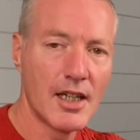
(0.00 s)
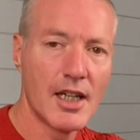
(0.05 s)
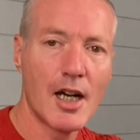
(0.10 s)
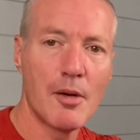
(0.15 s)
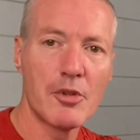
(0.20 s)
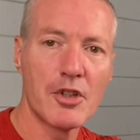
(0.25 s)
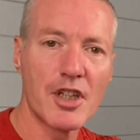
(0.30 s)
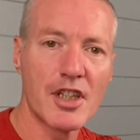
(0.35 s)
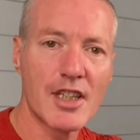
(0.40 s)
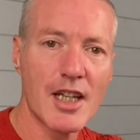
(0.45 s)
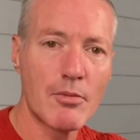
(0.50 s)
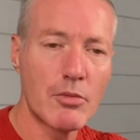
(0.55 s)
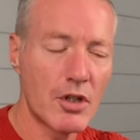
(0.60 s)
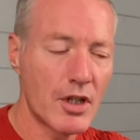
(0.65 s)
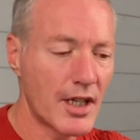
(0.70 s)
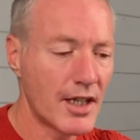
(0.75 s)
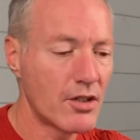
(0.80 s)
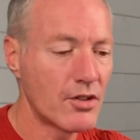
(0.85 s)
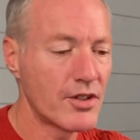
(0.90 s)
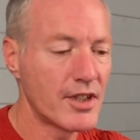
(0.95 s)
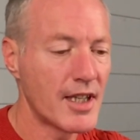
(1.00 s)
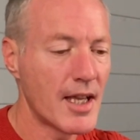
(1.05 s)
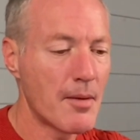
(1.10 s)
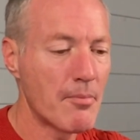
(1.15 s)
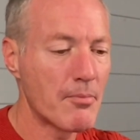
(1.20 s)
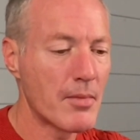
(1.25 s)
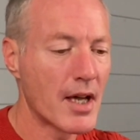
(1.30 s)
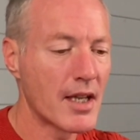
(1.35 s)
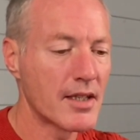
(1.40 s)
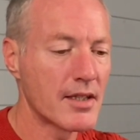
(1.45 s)
I'm going to double click on the
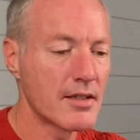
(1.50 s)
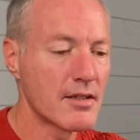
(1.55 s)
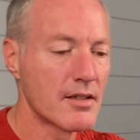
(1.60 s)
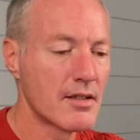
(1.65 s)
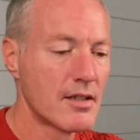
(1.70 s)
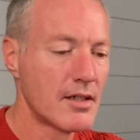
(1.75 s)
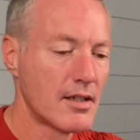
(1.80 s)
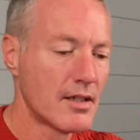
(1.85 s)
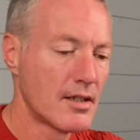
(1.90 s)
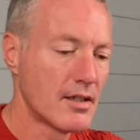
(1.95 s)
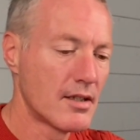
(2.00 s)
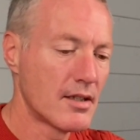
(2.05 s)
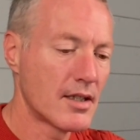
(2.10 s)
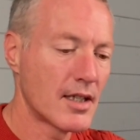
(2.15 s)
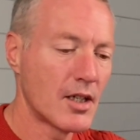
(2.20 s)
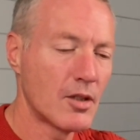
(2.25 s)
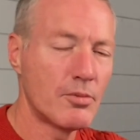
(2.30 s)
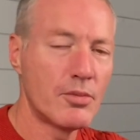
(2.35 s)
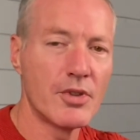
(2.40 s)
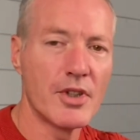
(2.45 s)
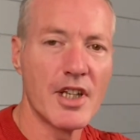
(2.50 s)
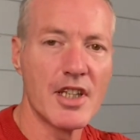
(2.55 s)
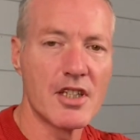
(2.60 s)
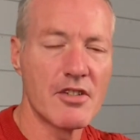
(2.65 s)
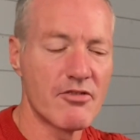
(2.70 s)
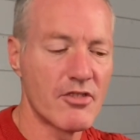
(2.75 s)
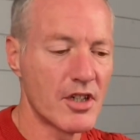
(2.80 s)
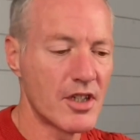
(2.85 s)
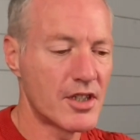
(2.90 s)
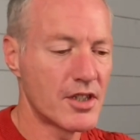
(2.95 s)
M button, that will put it into
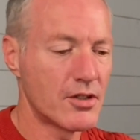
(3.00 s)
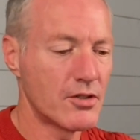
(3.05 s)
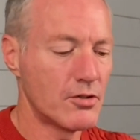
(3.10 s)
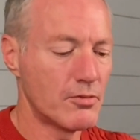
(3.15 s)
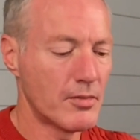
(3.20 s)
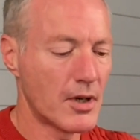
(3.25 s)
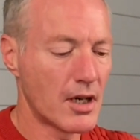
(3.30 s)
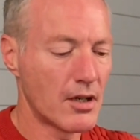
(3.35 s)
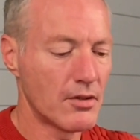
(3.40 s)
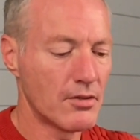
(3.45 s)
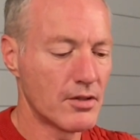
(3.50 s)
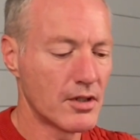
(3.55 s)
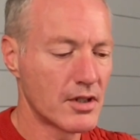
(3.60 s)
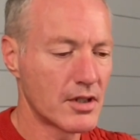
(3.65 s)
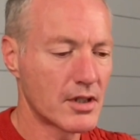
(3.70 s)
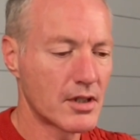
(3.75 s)
vertical mode.